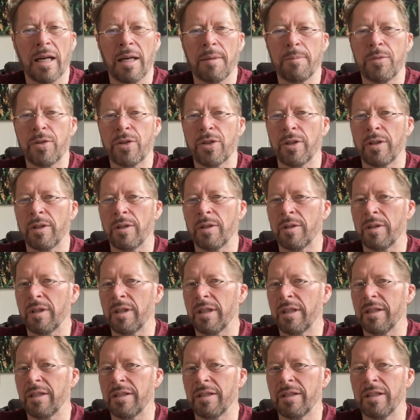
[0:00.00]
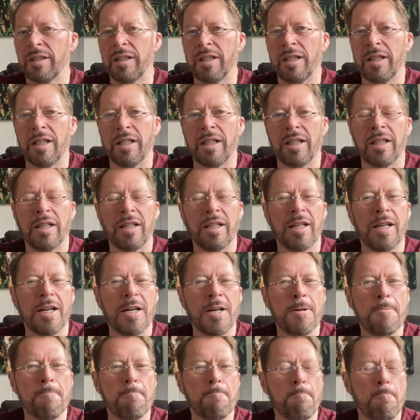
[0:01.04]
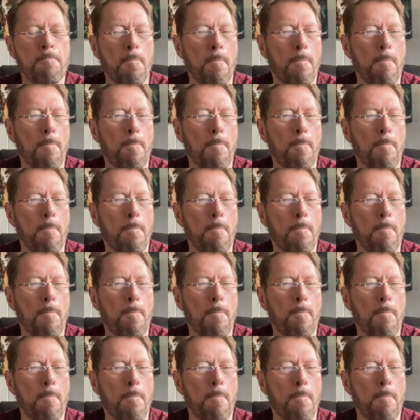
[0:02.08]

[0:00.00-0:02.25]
There's no didactic approach. There's nothing like that.